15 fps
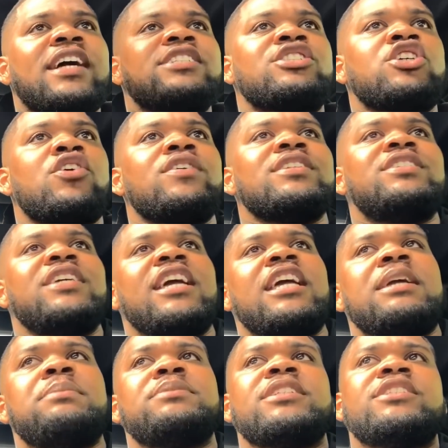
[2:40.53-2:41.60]
certain
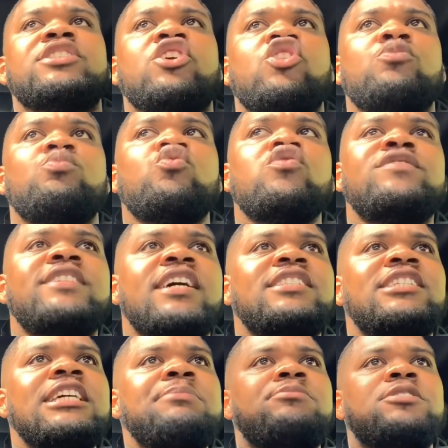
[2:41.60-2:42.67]
teams and certain moves that
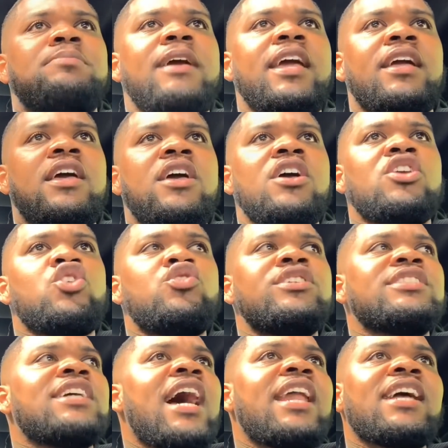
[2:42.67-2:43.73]
teams make, you
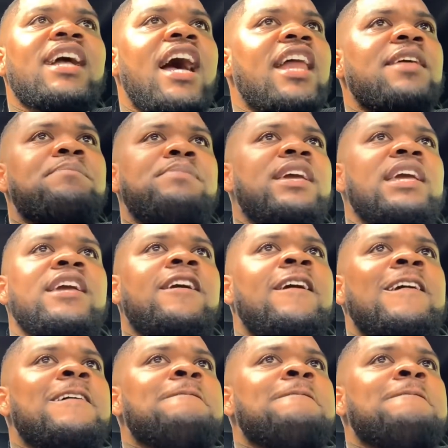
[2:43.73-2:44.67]
gotta be